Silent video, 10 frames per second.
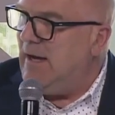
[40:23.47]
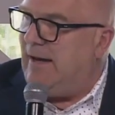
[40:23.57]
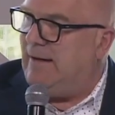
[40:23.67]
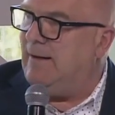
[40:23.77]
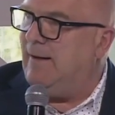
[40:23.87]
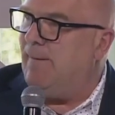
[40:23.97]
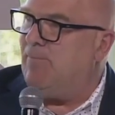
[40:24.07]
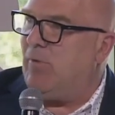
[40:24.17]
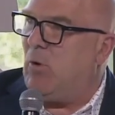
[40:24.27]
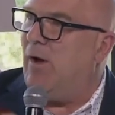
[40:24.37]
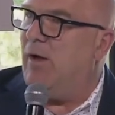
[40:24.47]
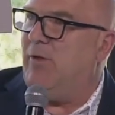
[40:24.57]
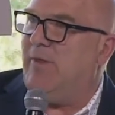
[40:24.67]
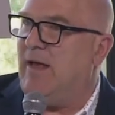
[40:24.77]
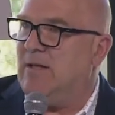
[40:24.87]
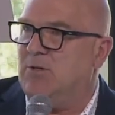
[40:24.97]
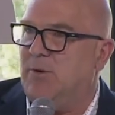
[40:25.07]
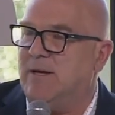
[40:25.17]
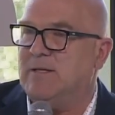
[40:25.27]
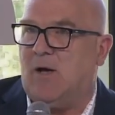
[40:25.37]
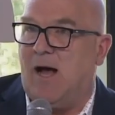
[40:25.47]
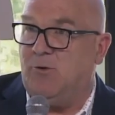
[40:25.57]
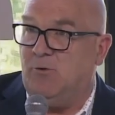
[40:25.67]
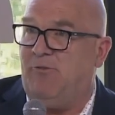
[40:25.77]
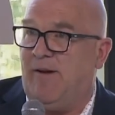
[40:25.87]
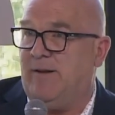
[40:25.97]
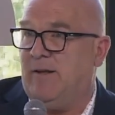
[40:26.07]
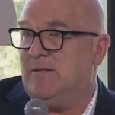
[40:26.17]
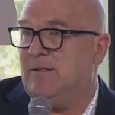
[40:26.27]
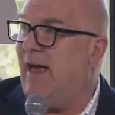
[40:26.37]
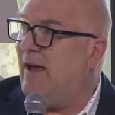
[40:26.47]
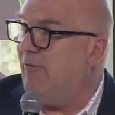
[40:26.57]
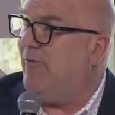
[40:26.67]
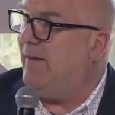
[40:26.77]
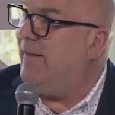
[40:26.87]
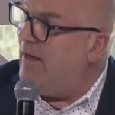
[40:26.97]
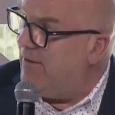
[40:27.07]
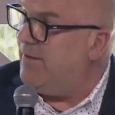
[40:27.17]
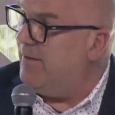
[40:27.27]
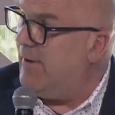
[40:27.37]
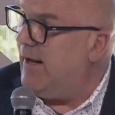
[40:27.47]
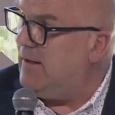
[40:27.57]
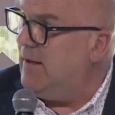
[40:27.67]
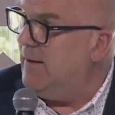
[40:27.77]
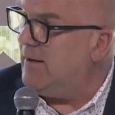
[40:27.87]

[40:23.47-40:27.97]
And the answer is, how do you finance life and death, right?